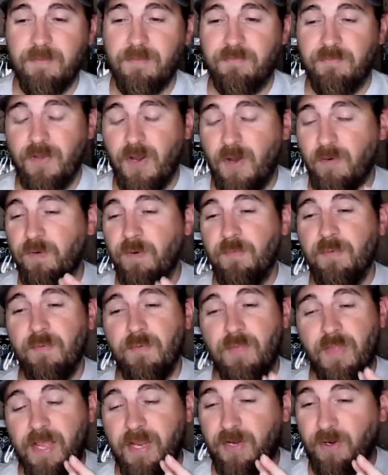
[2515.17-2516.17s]
If y'all remember
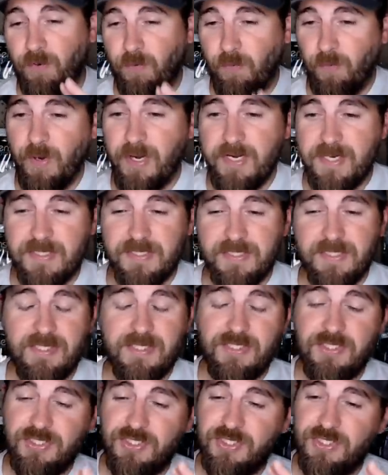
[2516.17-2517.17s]
that
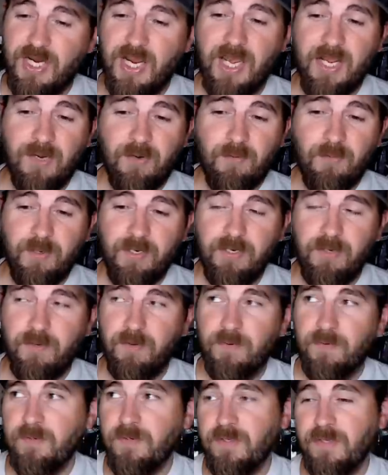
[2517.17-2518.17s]
crazy China
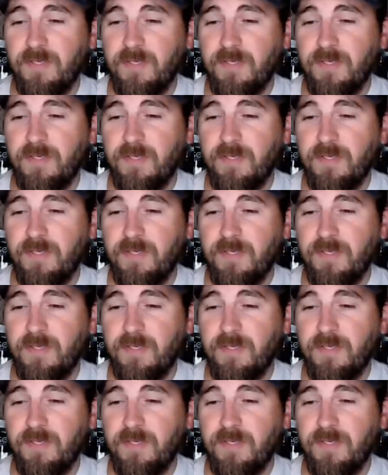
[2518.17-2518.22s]
reel